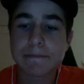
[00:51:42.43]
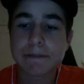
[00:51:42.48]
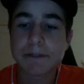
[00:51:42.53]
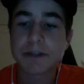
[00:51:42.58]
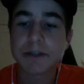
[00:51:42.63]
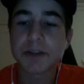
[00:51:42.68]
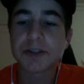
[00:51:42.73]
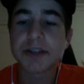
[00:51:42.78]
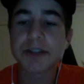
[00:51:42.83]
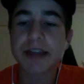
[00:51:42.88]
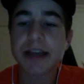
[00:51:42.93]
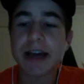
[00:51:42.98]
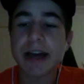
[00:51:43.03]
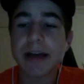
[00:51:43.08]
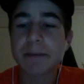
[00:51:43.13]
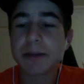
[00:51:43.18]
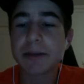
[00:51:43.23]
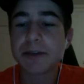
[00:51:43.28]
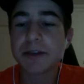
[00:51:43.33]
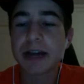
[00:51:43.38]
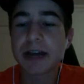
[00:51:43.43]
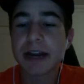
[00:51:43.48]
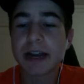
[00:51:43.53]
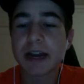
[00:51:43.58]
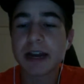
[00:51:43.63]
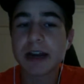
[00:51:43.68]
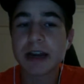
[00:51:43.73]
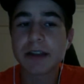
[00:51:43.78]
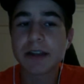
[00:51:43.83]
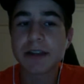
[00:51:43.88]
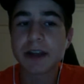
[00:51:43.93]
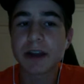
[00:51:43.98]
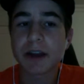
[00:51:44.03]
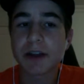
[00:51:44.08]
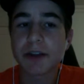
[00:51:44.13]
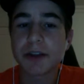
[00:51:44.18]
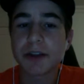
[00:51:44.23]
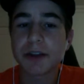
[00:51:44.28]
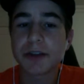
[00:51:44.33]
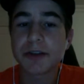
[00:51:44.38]
So you're saying, I mean, you kind of cut out
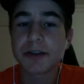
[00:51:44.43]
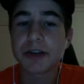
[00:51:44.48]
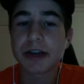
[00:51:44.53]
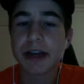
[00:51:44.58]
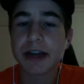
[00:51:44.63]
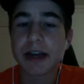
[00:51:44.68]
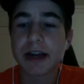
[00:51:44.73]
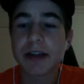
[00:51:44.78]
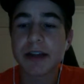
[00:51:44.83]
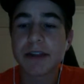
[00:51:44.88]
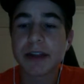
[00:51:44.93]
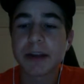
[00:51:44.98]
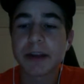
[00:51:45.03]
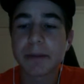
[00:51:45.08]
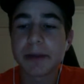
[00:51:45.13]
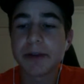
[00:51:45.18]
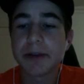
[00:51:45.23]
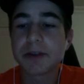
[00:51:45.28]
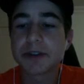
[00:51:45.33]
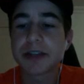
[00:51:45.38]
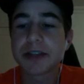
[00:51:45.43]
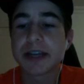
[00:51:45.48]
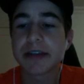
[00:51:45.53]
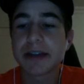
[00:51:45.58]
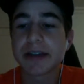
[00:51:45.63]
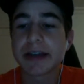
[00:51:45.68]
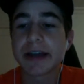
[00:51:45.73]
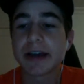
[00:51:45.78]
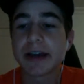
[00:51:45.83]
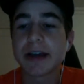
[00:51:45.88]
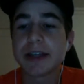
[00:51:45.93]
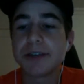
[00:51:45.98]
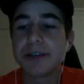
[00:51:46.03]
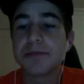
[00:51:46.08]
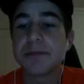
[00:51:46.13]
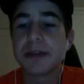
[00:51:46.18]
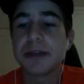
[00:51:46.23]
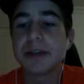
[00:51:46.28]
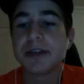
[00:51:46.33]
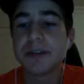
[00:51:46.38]
there. You kind of cut out there, but you were saying like
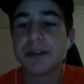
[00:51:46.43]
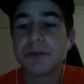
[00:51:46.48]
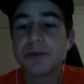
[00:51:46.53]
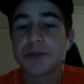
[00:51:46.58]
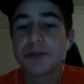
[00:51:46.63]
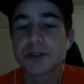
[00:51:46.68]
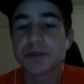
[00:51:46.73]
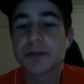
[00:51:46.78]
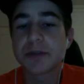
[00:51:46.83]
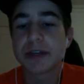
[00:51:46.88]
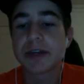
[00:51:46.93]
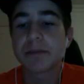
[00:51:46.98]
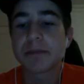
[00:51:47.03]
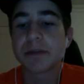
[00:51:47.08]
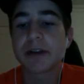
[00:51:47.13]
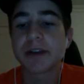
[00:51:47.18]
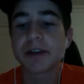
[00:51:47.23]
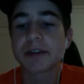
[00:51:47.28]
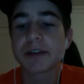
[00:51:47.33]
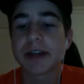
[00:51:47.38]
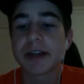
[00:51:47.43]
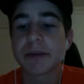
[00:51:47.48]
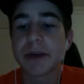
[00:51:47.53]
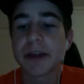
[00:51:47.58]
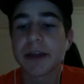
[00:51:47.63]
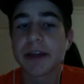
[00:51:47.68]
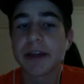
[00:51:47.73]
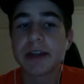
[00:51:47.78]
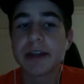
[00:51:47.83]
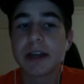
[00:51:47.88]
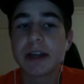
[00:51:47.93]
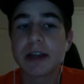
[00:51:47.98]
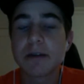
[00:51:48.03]
you would still be a good player today, right?